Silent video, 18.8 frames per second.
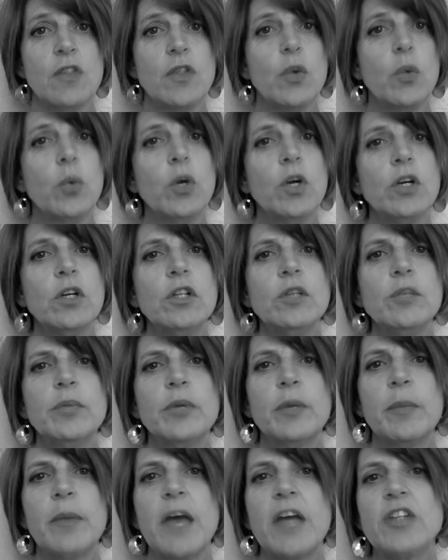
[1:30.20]
The world
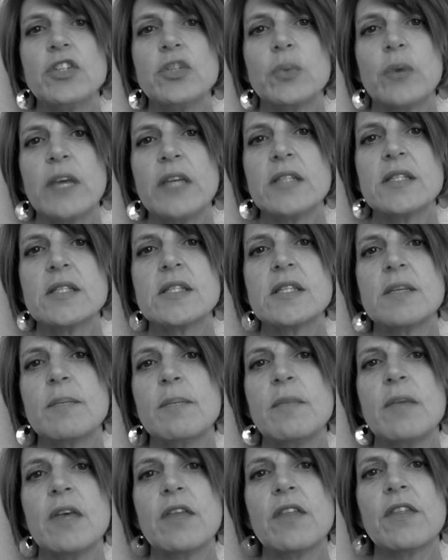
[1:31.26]
perpetuates the
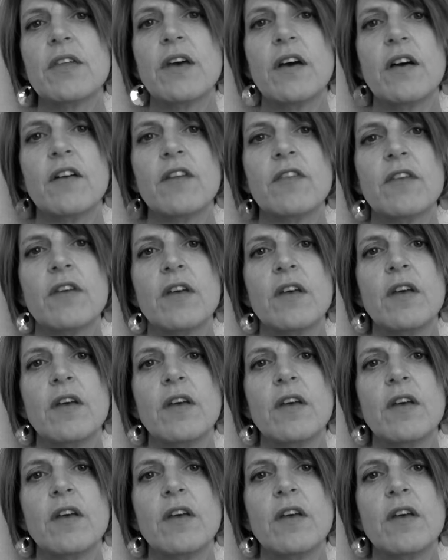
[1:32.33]
myth of